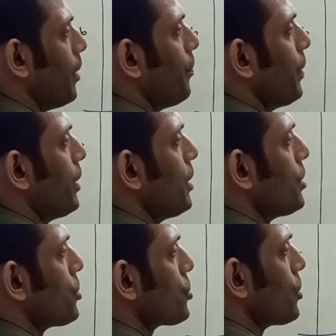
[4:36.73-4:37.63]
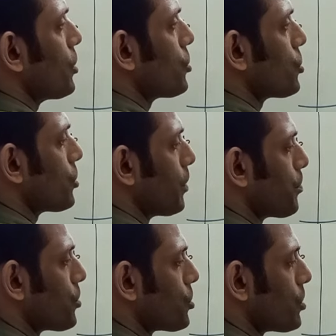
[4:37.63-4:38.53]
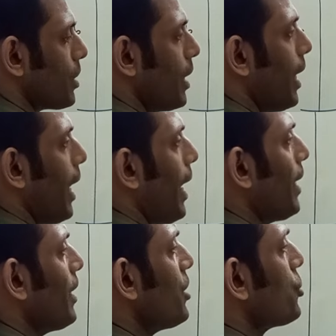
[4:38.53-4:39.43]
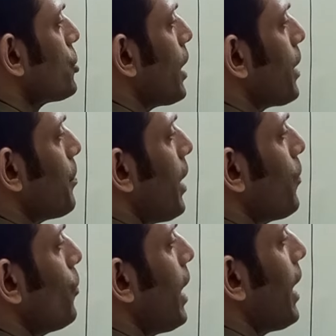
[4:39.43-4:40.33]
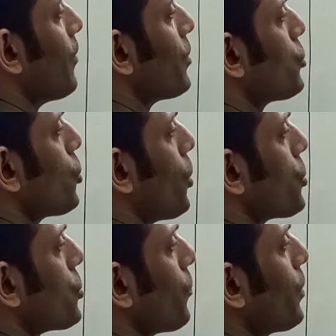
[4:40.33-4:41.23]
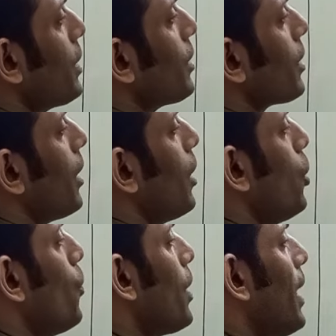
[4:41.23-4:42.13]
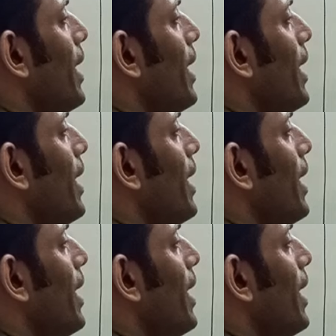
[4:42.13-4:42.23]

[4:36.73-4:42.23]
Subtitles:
Many such strips. And each time I would have a choice of either a lower